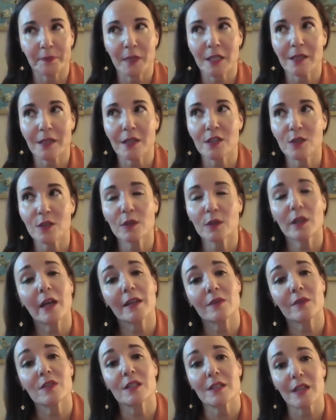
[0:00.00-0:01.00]
because I do a
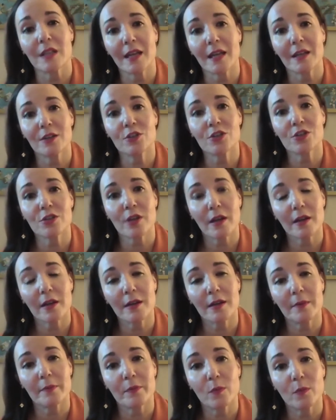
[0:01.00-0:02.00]
lot of stage
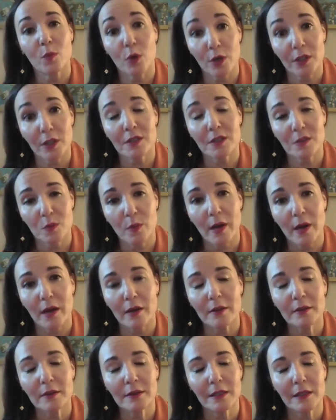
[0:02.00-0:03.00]
work as
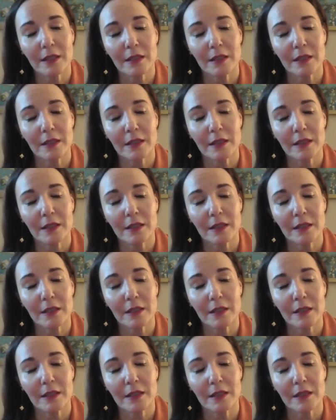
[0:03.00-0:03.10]
well.